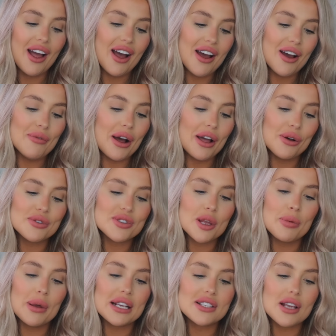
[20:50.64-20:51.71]
I
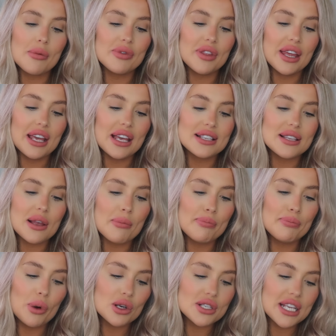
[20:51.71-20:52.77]
also picked up this
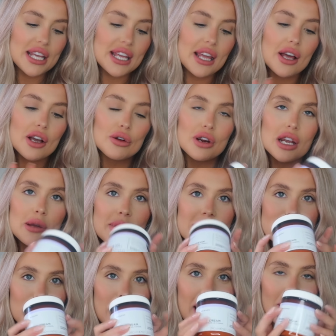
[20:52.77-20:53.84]
body cream
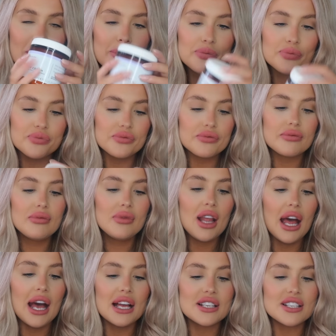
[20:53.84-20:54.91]
as well,
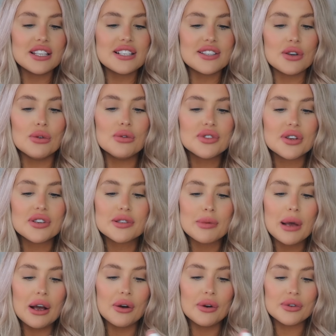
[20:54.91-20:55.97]
and this also
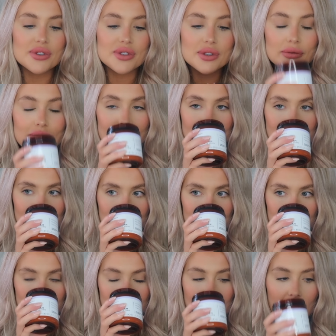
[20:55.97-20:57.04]
smells
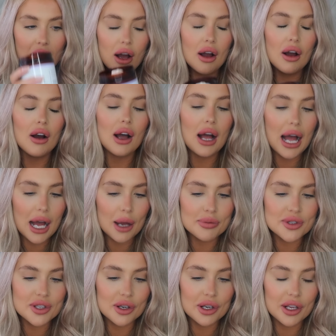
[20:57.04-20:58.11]

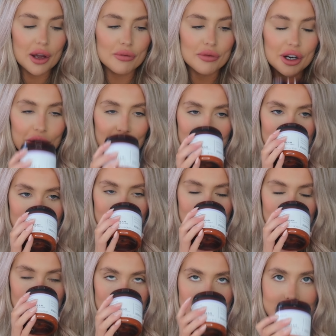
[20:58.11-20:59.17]
absolutely unreal.
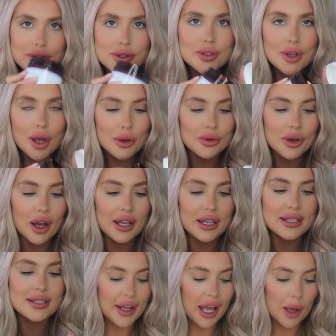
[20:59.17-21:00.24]
So
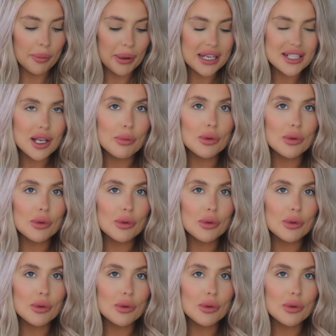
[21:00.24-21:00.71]
nice. Okay, I picked